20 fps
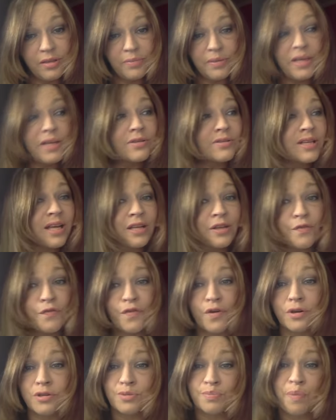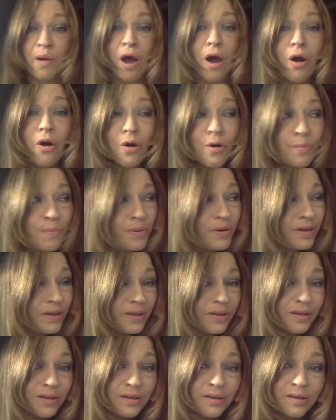Peter's not the first pope.
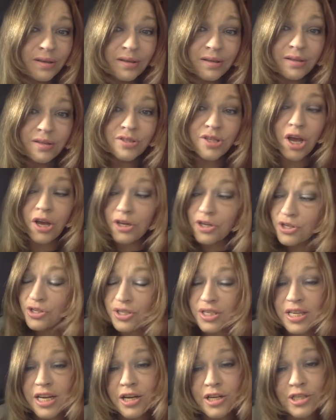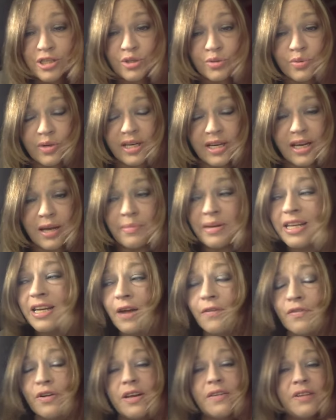It's hundreds of years between him. He
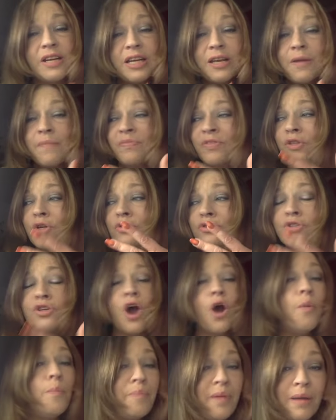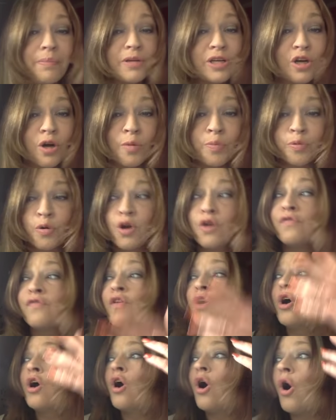never even, there's no biblical proof
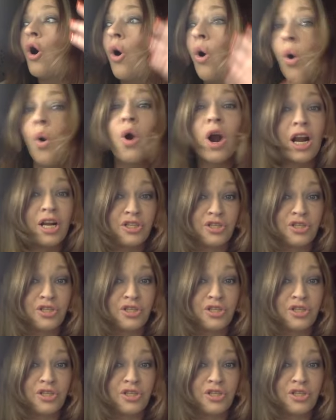or